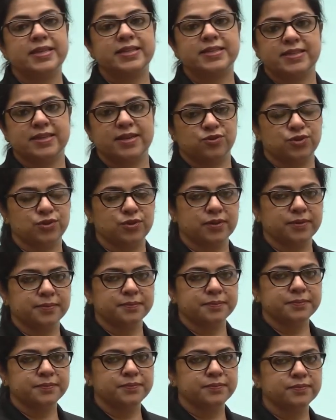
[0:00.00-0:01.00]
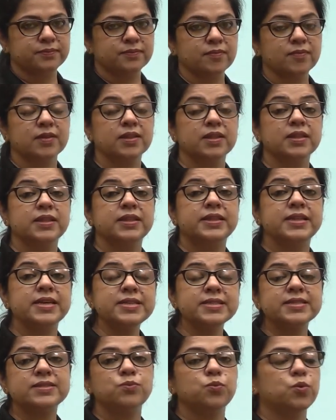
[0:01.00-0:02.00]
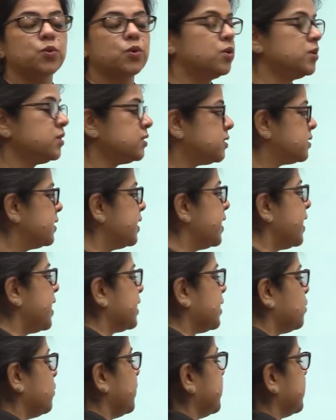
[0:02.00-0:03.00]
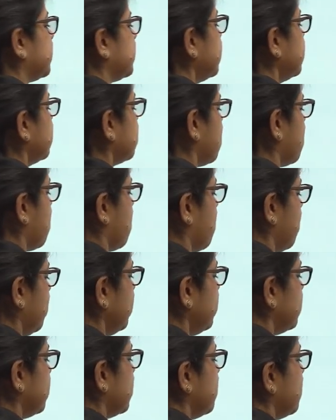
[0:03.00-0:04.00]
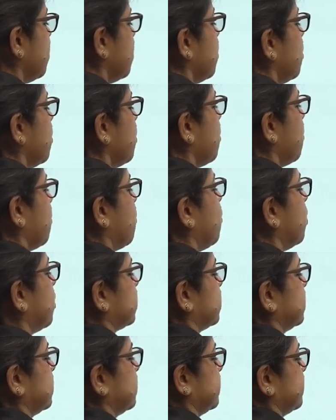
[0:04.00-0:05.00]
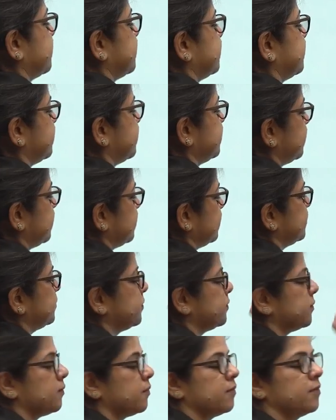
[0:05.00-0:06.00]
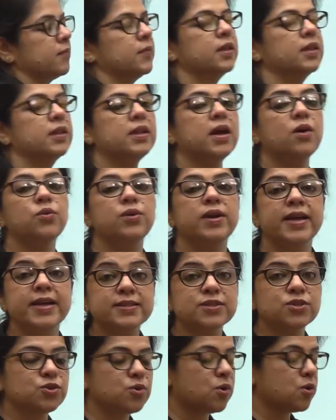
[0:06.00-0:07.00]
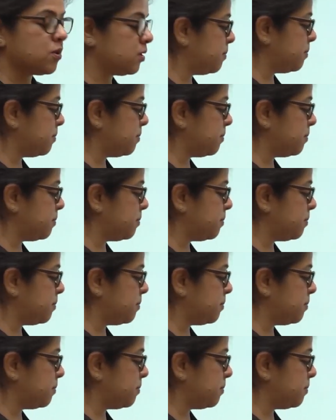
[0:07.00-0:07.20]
etc. This was aquatic or water. Now, let's talk